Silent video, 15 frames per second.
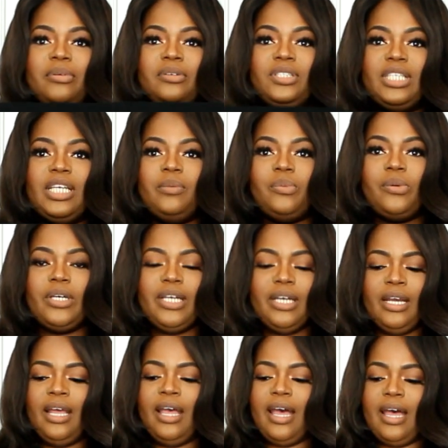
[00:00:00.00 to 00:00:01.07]

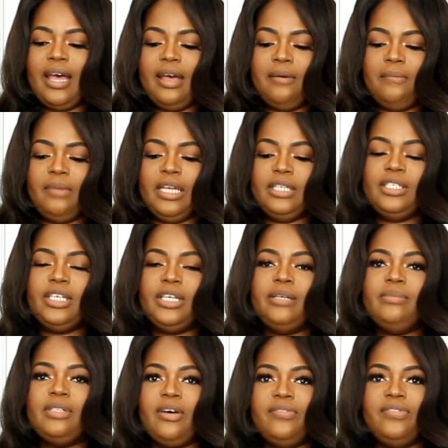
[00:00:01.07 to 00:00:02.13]
shapewear in
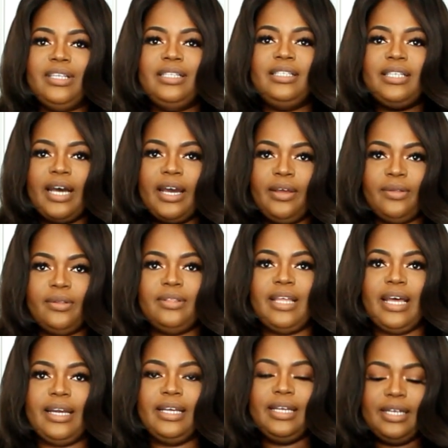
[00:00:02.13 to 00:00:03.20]
terms of the style,
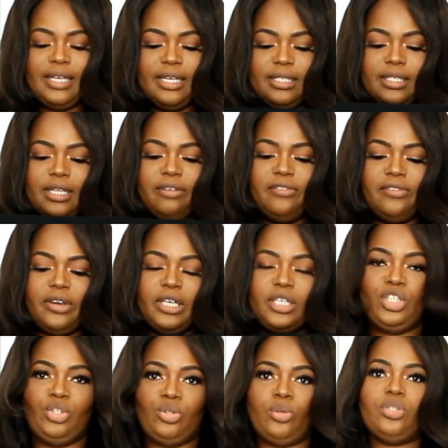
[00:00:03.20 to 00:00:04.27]
that it is a very
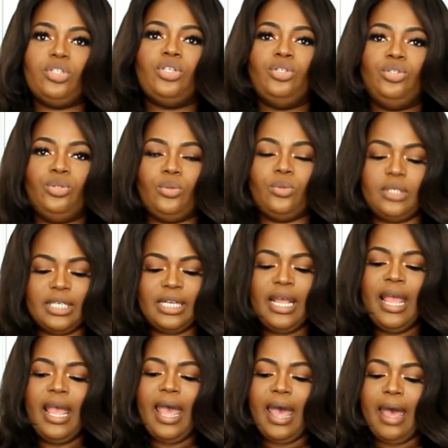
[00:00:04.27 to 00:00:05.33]
short.
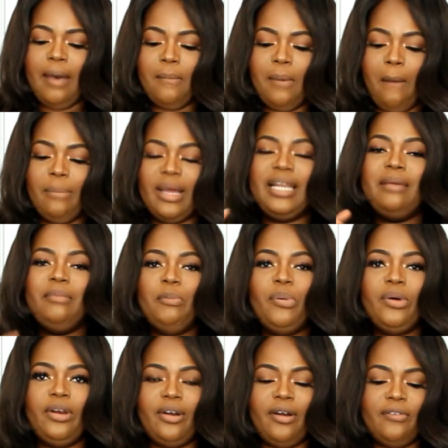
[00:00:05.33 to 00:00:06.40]
But let me
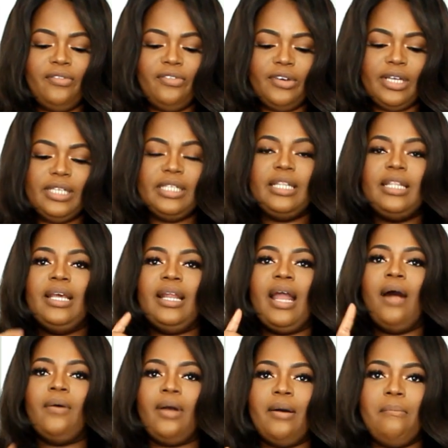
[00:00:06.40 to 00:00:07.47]
put it on first and then
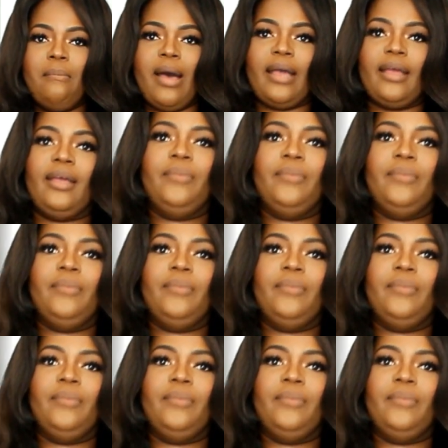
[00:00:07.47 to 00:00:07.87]
I'll come back.